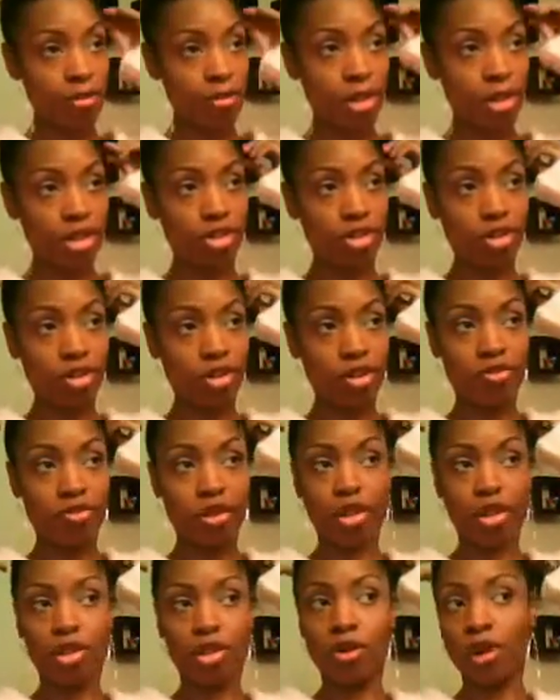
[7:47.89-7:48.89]
I make sure
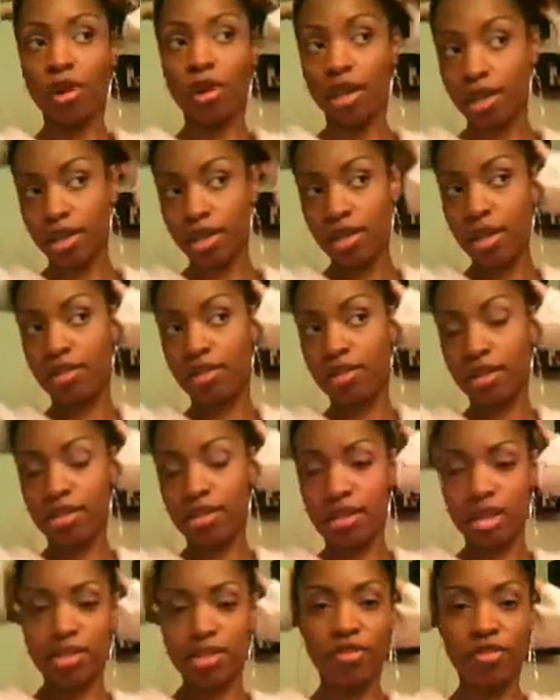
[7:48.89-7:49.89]
they're very quick,
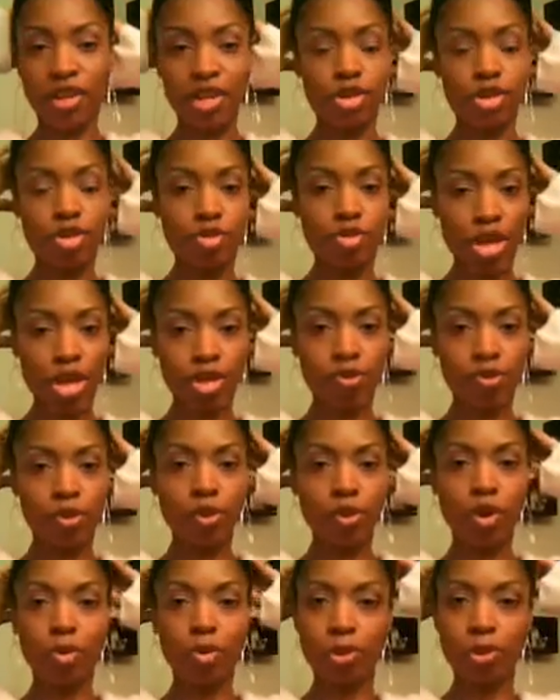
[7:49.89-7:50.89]
nothing that's very
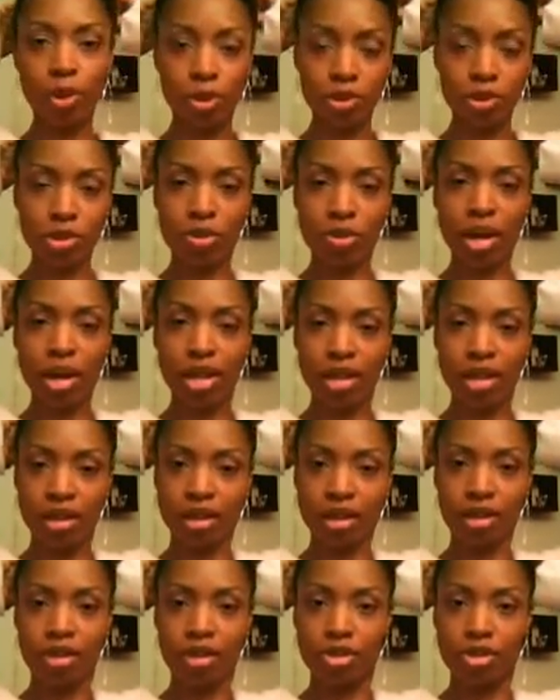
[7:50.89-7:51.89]
stressful or pulls on my
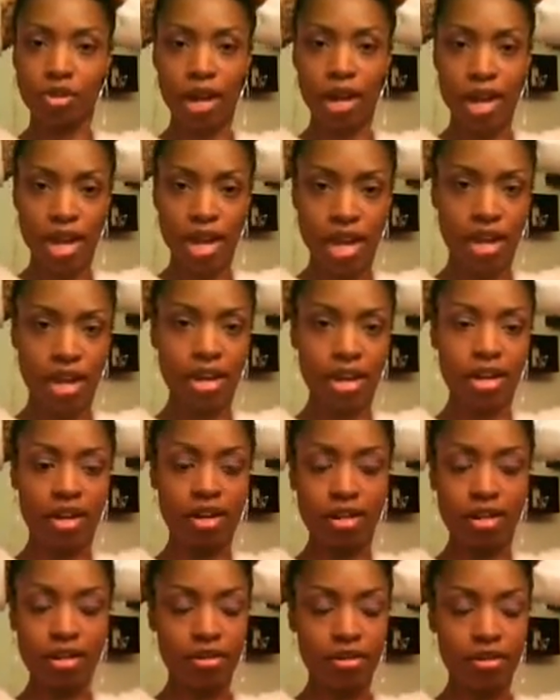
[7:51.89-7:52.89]
ends or my
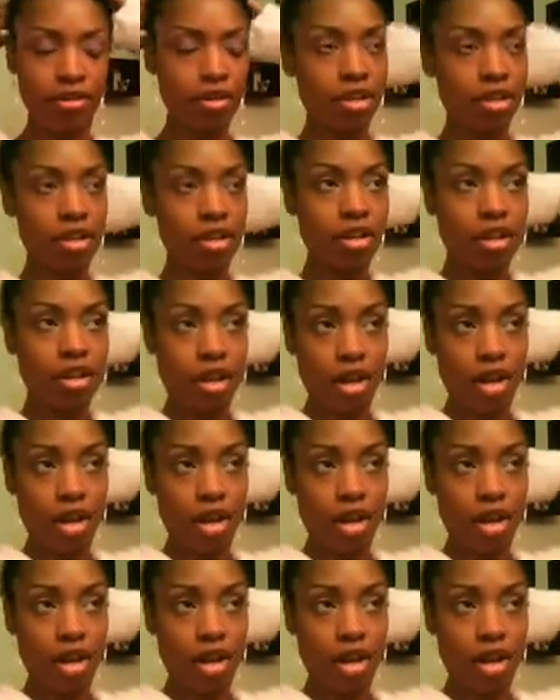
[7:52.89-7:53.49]
hair and